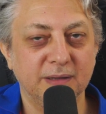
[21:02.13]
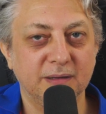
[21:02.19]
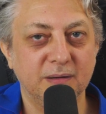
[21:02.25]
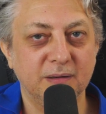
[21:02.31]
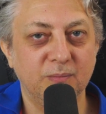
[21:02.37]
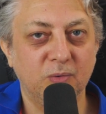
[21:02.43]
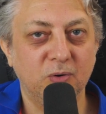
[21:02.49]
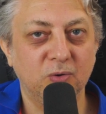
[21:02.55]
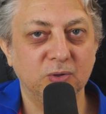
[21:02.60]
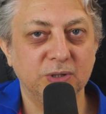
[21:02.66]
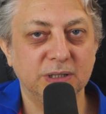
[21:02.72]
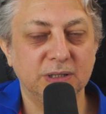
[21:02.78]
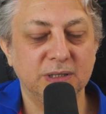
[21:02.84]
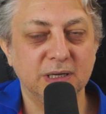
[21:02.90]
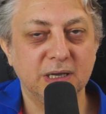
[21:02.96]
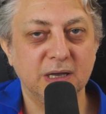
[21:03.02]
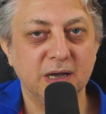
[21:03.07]

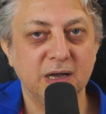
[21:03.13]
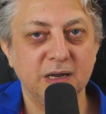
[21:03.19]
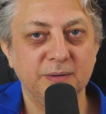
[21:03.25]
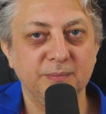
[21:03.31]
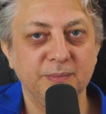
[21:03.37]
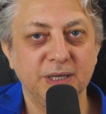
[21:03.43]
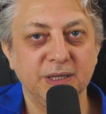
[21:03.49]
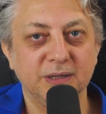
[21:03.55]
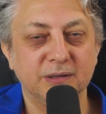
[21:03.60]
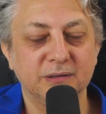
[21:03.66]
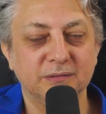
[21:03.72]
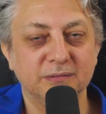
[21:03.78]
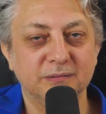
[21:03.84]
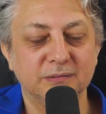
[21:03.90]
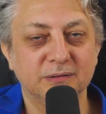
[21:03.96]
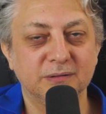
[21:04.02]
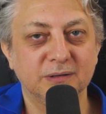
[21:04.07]
model guide me
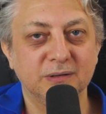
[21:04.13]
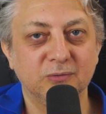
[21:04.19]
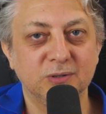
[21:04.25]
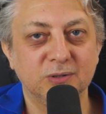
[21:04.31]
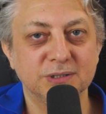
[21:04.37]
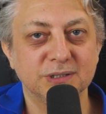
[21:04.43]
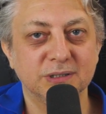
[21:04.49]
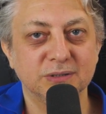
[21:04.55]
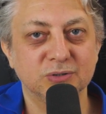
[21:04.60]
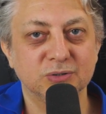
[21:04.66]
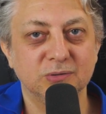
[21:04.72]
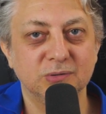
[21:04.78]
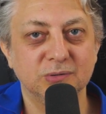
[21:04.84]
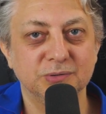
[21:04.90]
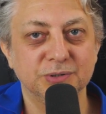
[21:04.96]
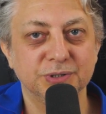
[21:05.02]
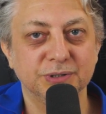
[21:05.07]
towards the
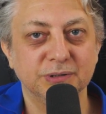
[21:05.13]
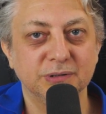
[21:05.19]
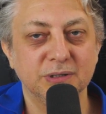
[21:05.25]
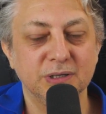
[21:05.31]
solution.